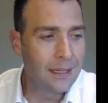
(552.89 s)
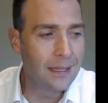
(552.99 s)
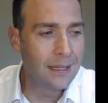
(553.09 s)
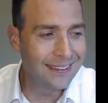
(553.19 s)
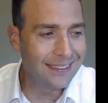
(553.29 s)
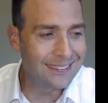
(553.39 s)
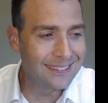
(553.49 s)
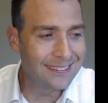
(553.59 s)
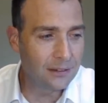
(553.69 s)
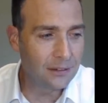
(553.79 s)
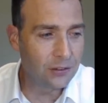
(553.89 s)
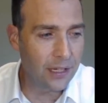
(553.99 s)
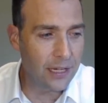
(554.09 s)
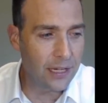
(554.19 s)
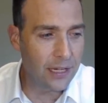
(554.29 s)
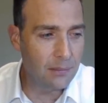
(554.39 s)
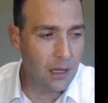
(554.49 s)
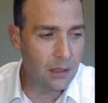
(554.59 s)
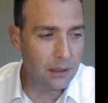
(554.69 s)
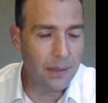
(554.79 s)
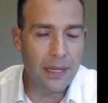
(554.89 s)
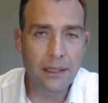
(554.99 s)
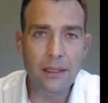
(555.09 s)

then the sales trader and the market maker,